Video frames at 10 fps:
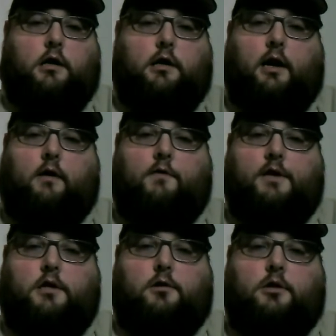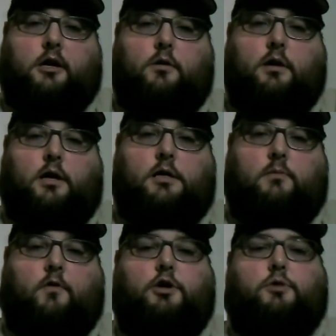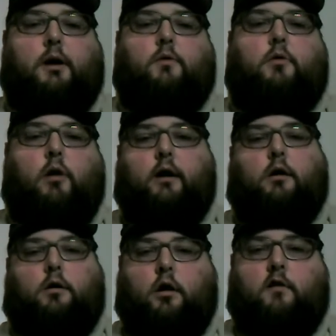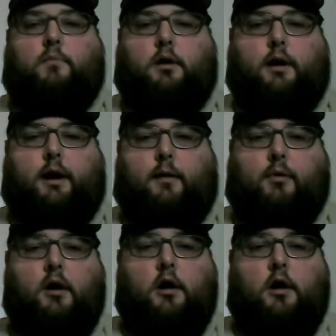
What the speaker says: like physical security, some of which might require a lot of building up?